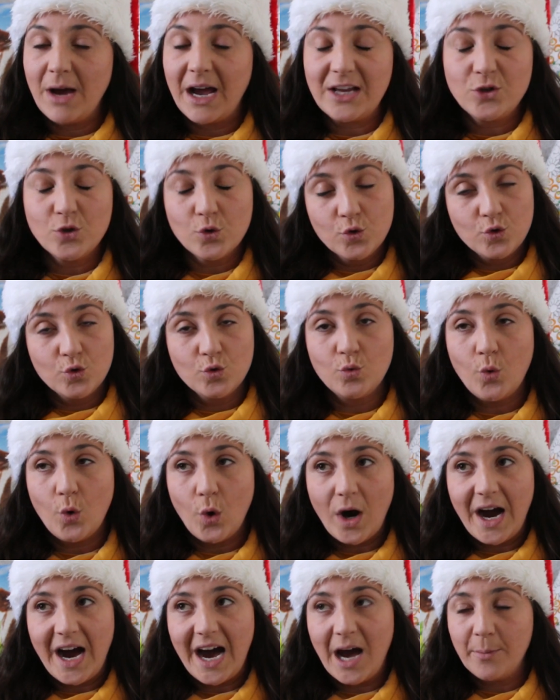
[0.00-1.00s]
I don't know
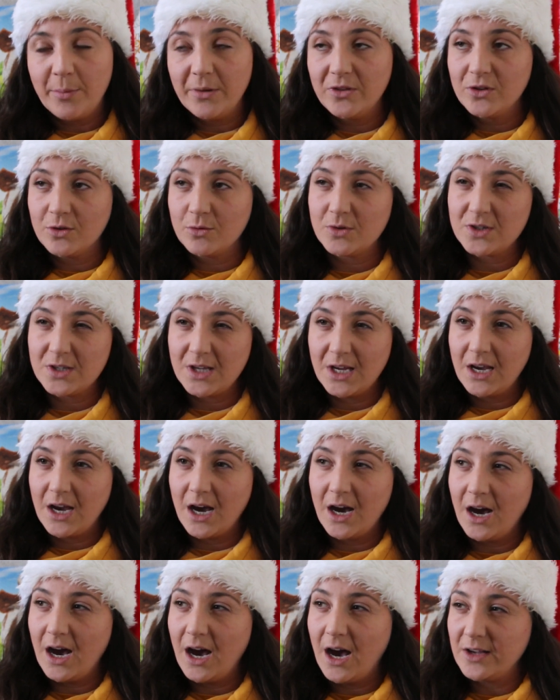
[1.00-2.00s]
what happened, there was like
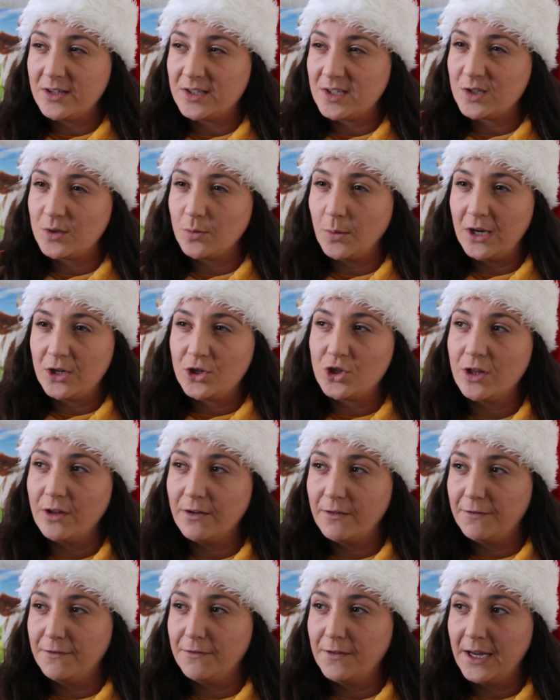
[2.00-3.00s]
a switch
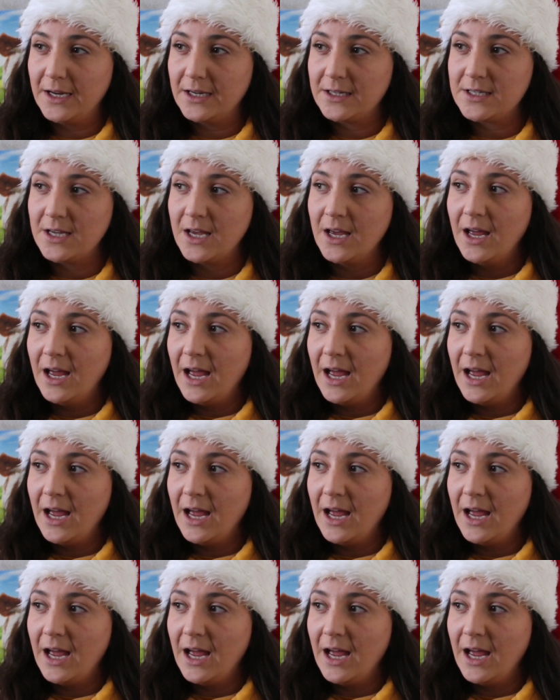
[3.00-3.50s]
that flicked,